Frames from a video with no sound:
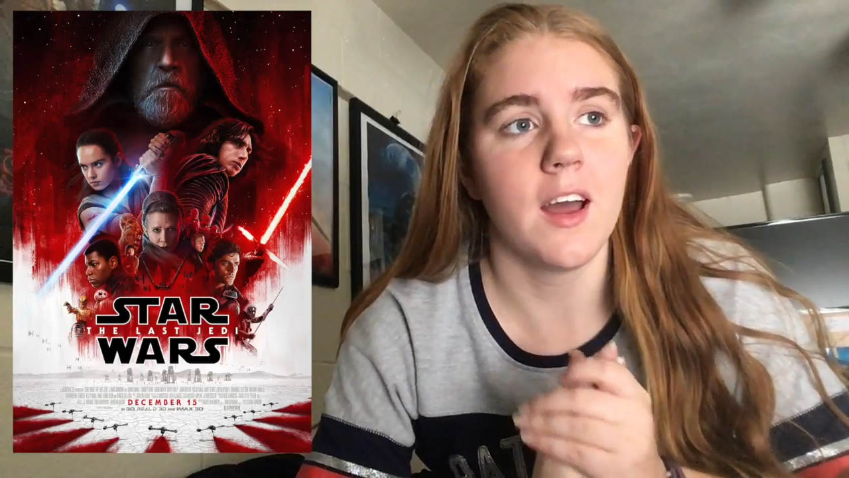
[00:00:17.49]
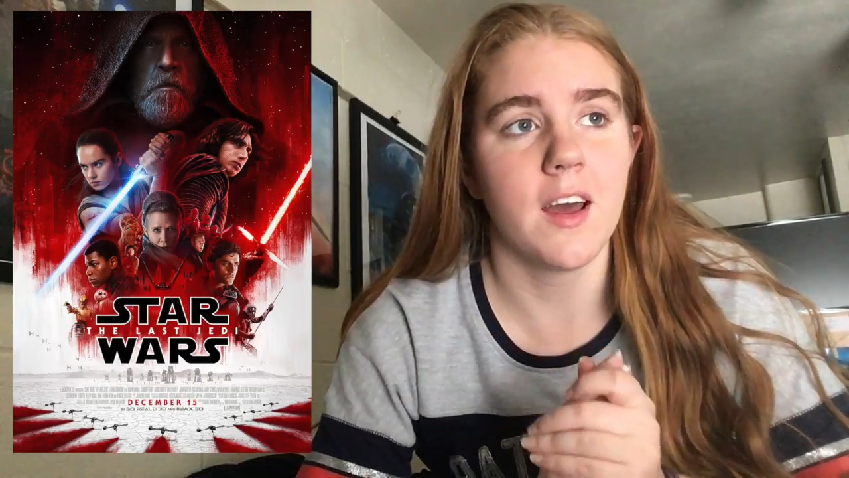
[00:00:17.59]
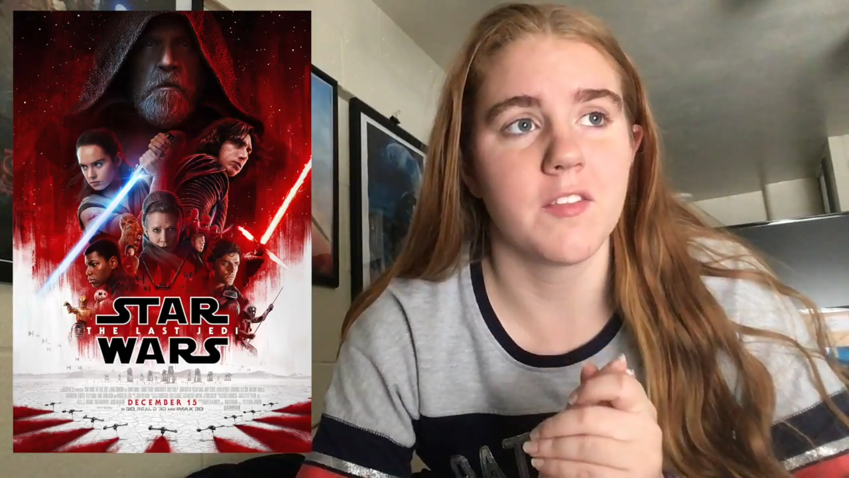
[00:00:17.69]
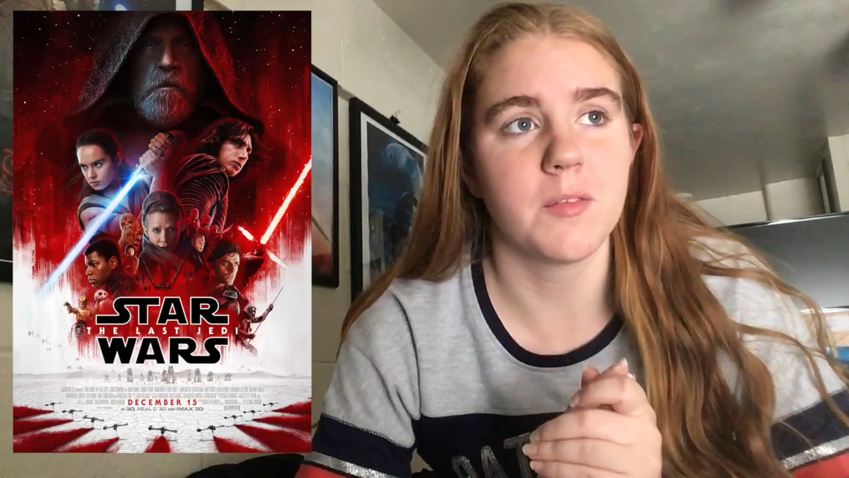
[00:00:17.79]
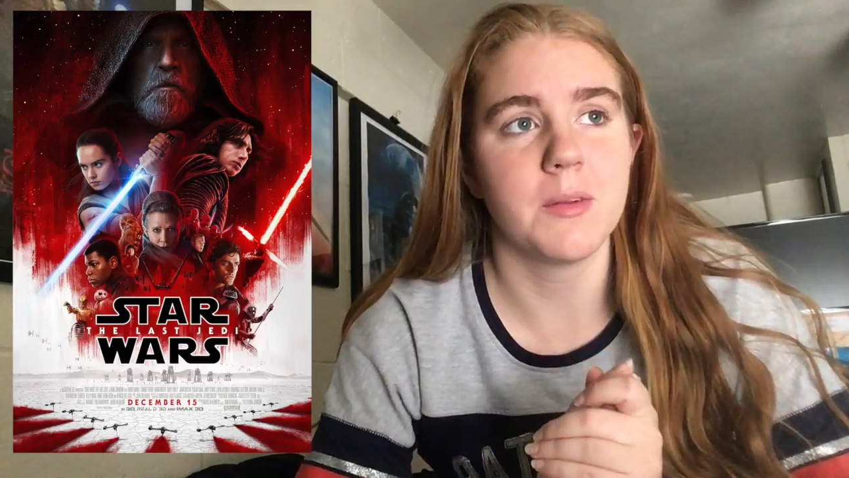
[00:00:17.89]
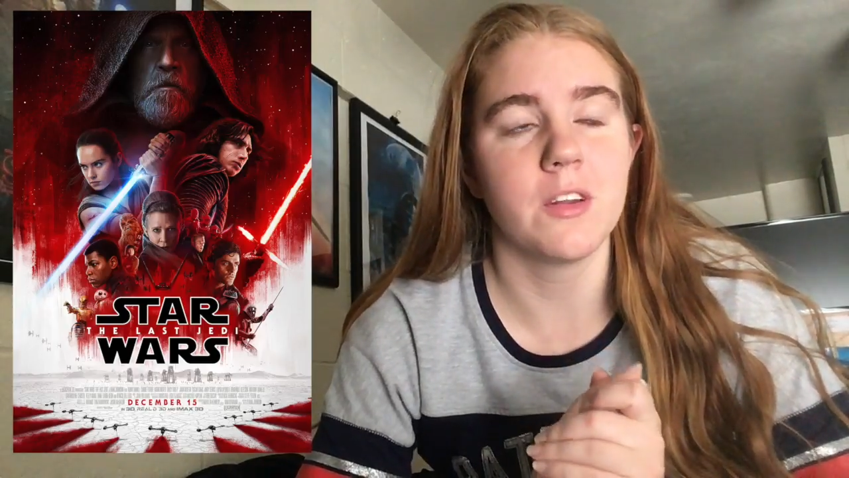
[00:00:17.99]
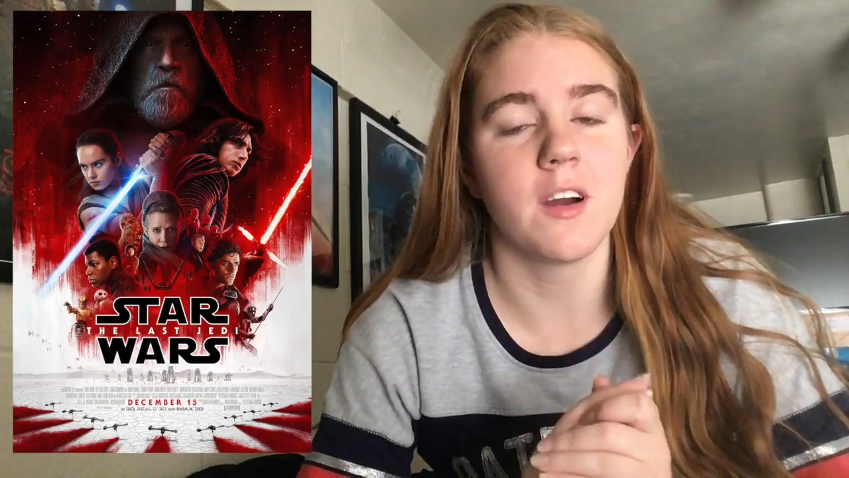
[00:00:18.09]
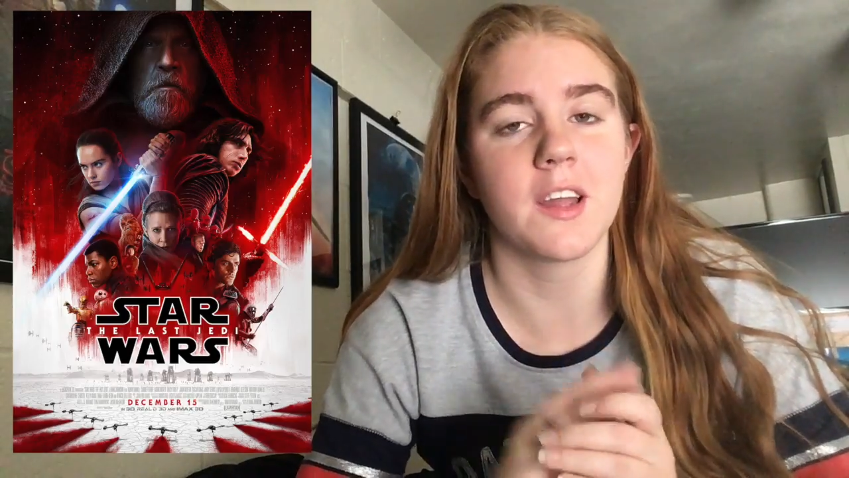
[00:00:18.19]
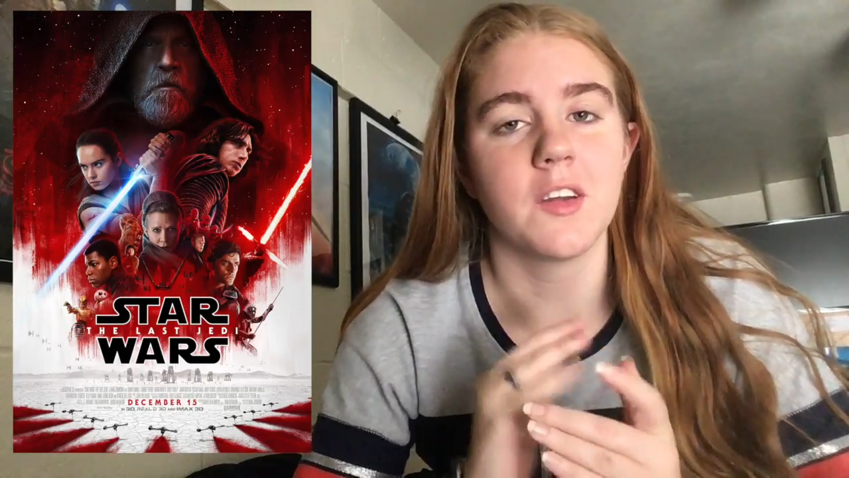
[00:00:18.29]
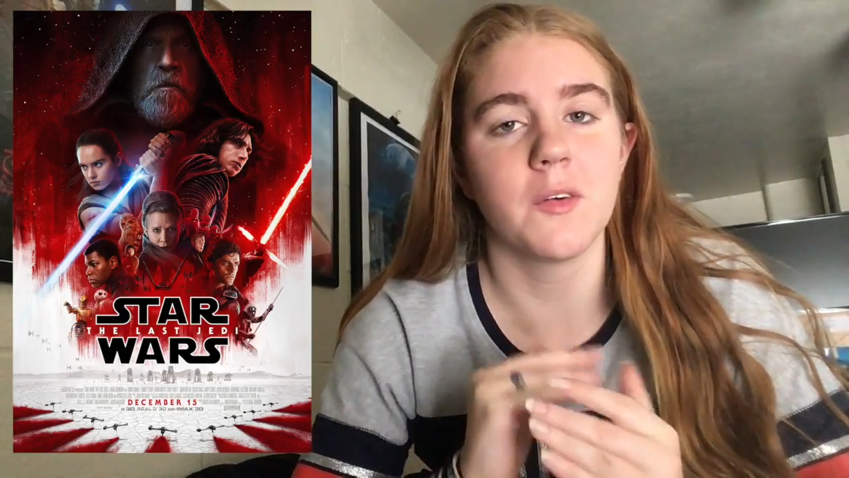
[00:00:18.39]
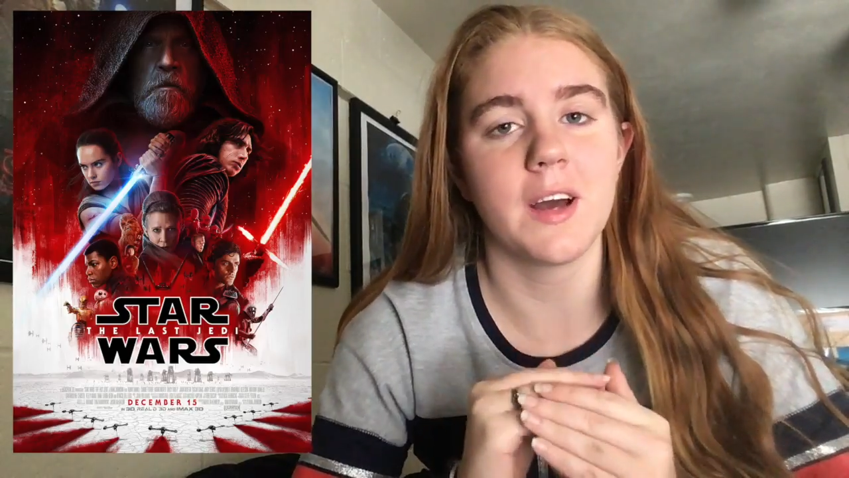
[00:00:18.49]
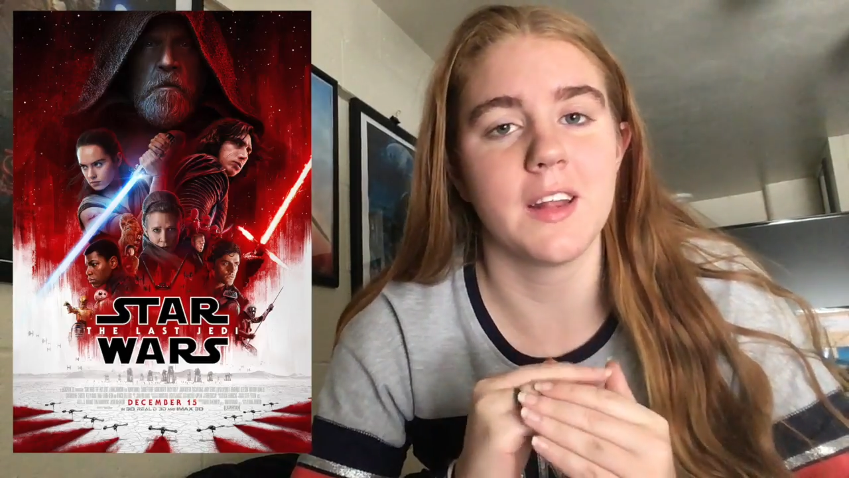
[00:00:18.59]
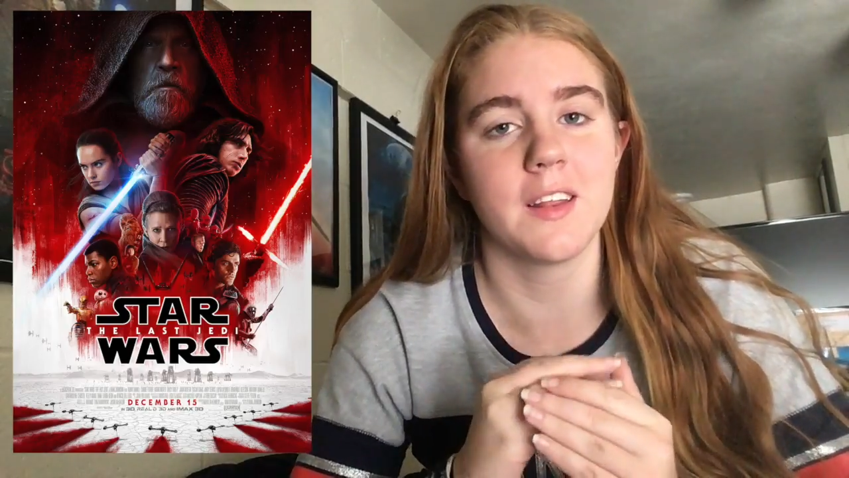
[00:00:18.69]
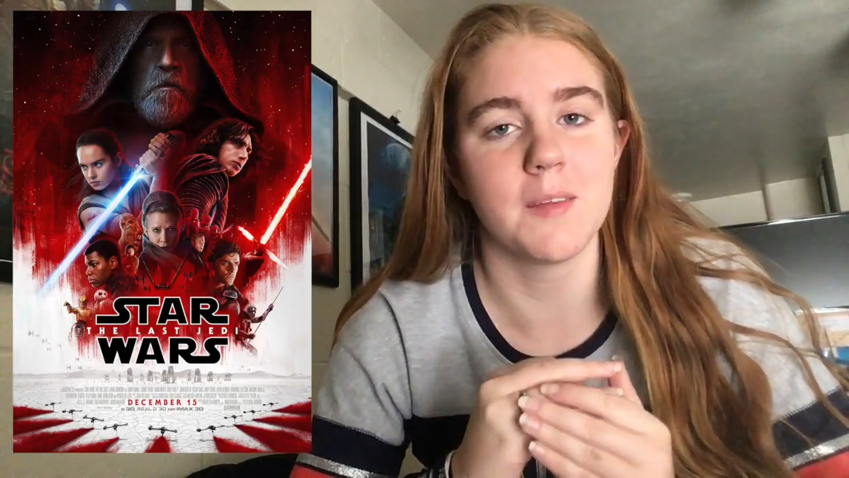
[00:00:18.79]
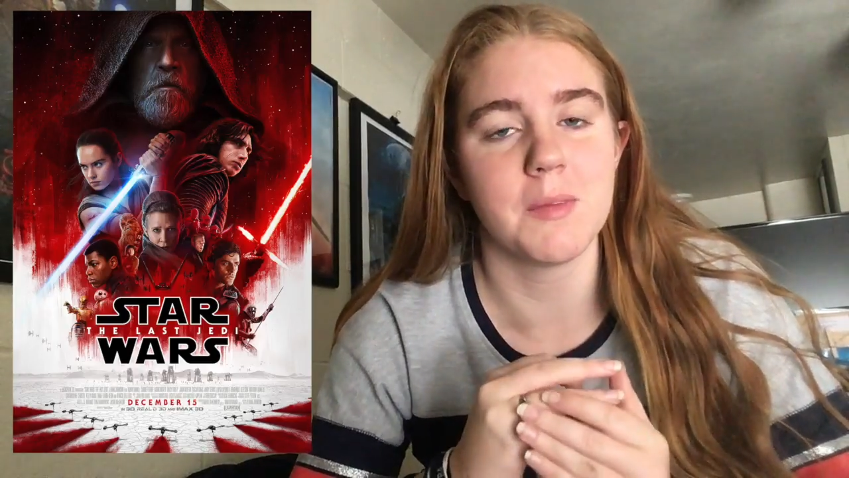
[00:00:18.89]
I have to be talking
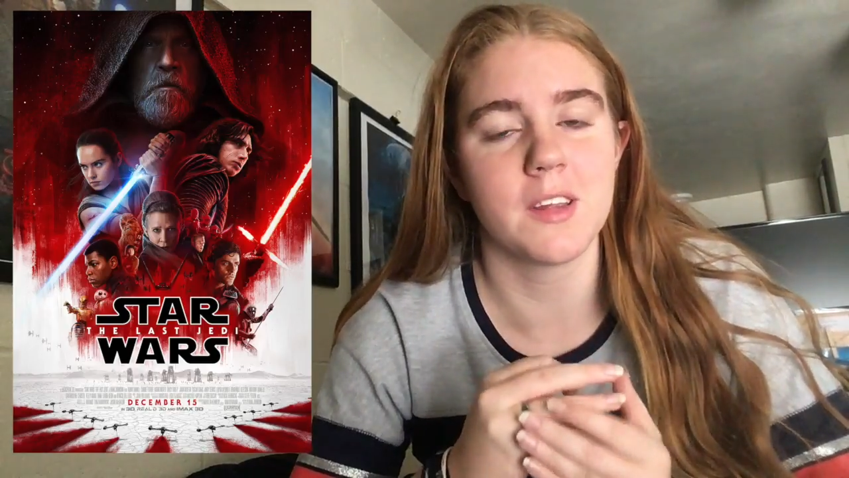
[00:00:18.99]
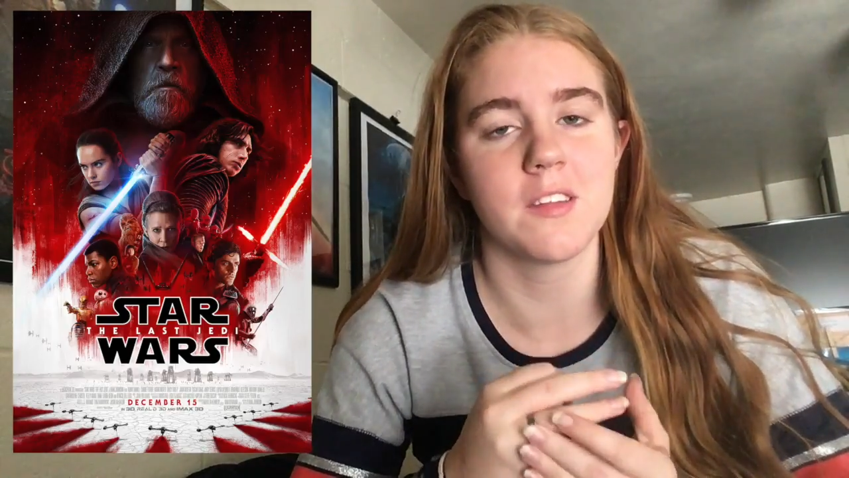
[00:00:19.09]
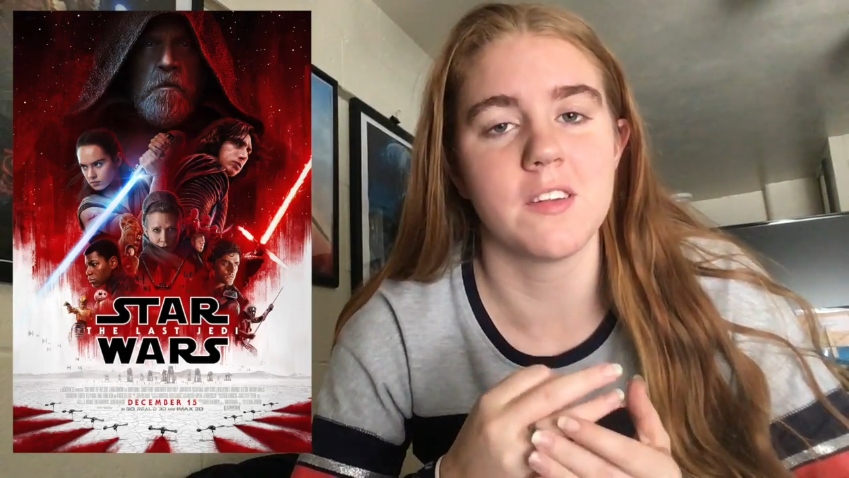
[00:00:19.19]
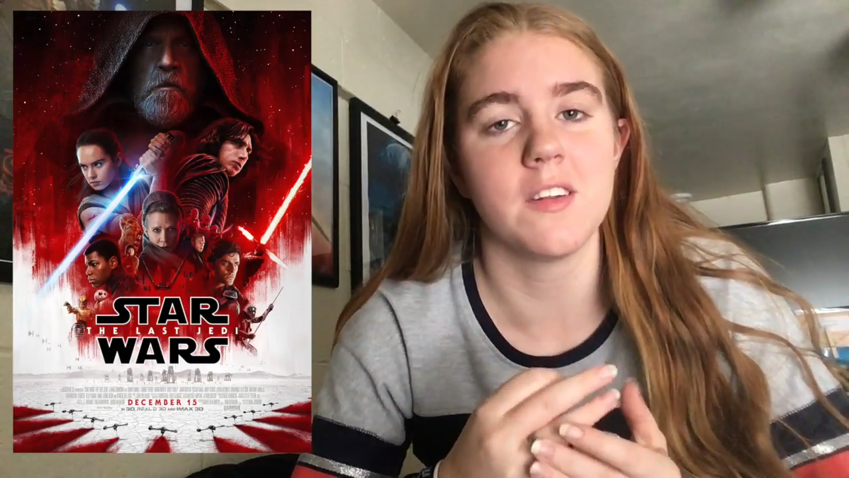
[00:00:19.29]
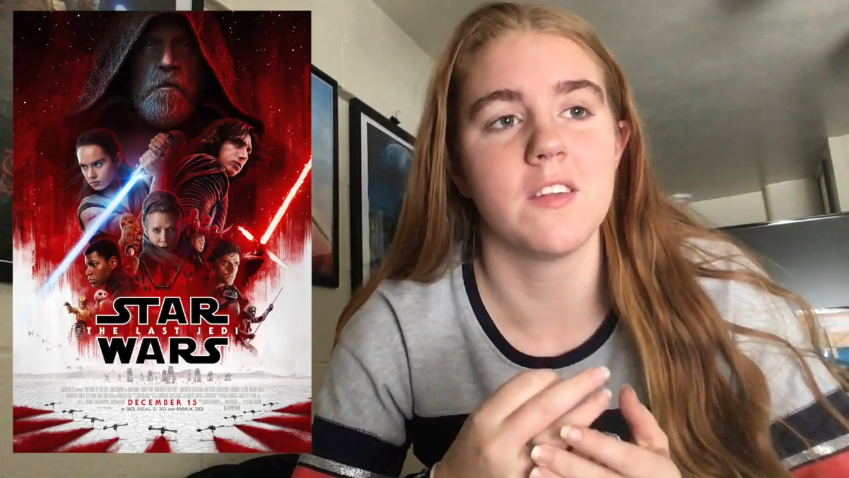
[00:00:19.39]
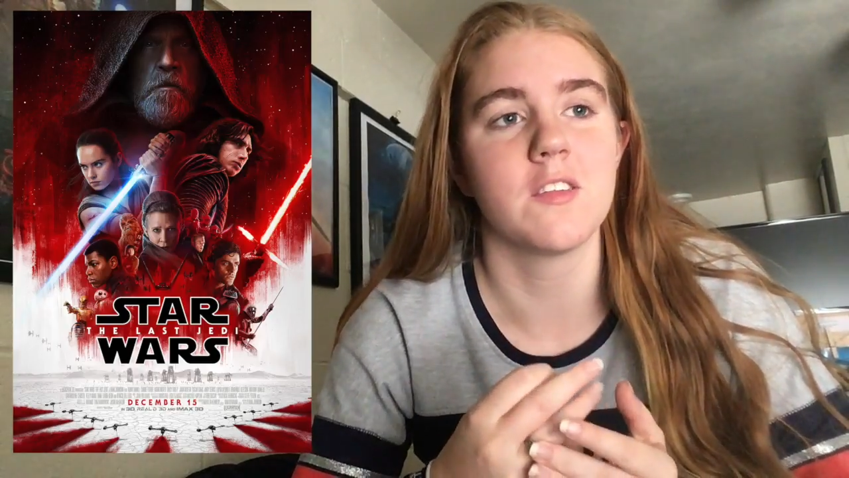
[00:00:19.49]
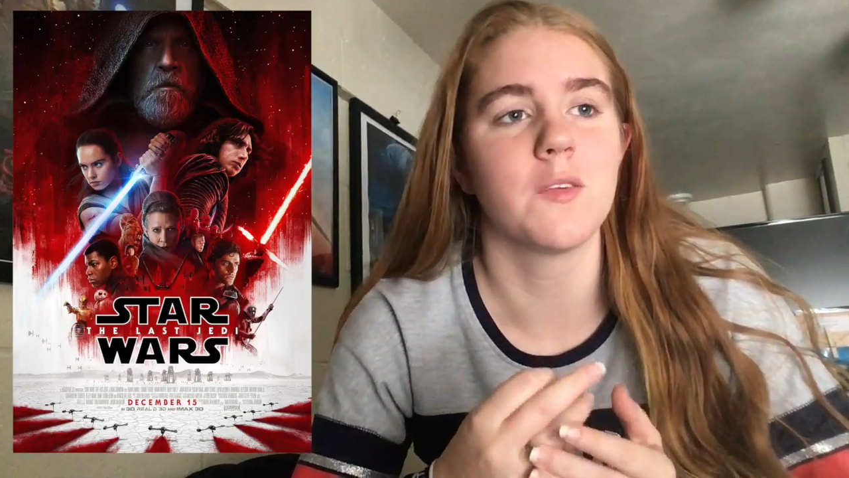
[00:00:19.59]
quietly because it is